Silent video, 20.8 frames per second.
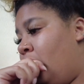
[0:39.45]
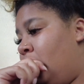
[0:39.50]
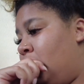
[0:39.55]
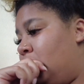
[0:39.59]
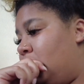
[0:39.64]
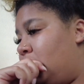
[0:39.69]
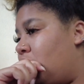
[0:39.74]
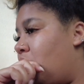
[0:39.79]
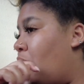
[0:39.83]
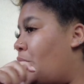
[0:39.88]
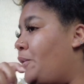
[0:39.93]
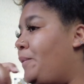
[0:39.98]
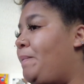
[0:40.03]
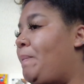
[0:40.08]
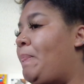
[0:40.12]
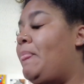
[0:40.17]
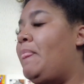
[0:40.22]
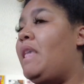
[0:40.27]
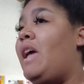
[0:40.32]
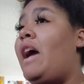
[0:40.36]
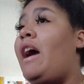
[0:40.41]
So,
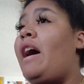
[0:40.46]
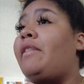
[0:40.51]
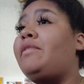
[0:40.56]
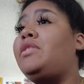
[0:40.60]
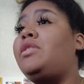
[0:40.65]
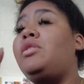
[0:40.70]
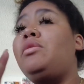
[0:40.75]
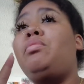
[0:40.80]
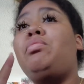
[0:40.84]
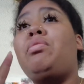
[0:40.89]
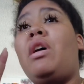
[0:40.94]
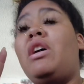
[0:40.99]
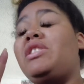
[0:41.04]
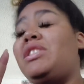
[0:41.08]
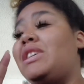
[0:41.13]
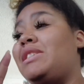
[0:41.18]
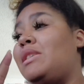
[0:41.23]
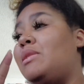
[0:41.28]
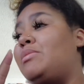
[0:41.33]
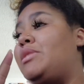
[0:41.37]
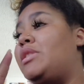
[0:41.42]
I have two
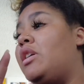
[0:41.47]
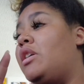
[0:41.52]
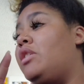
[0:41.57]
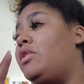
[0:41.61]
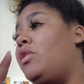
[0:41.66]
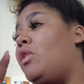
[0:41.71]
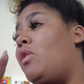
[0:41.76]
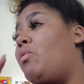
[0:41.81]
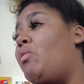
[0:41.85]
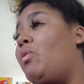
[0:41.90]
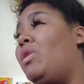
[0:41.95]
projects I'm starting on.